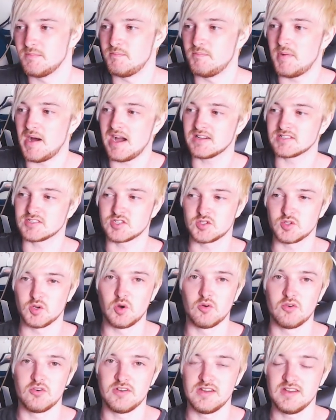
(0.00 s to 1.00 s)

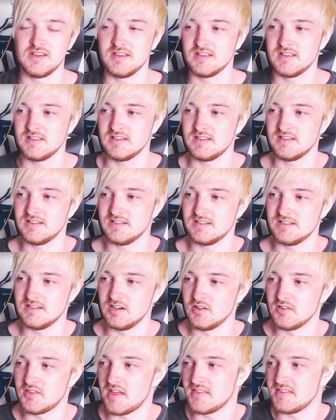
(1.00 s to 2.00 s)
backstory
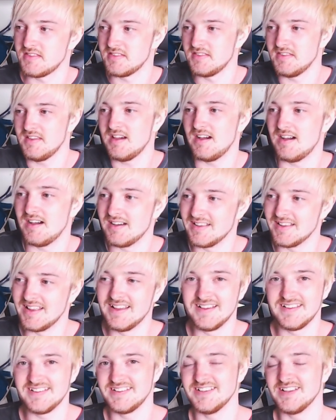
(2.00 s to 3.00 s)
other than that.
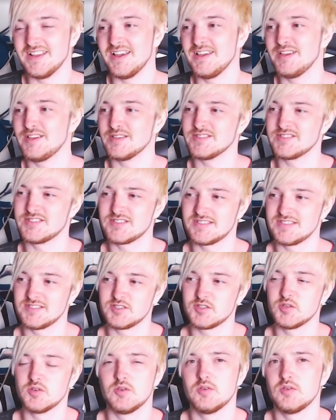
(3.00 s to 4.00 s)
Like,
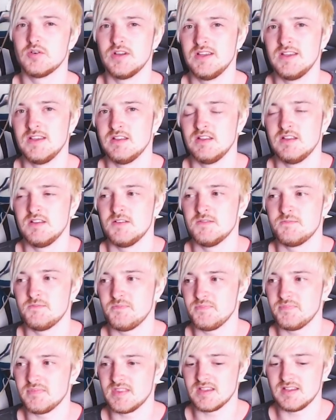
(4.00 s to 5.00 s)
so,
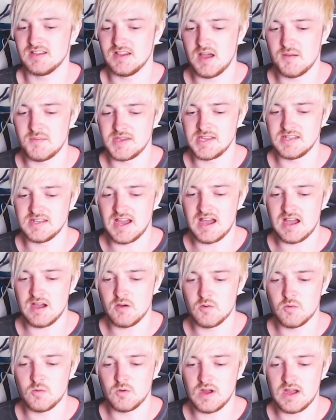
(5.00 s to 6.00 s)
I mean,
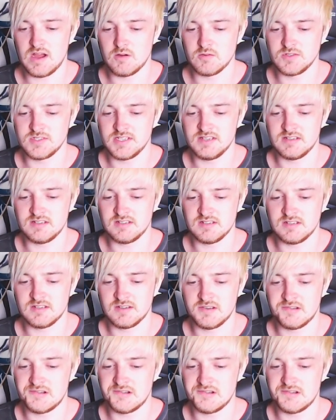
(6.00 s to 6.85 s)
how do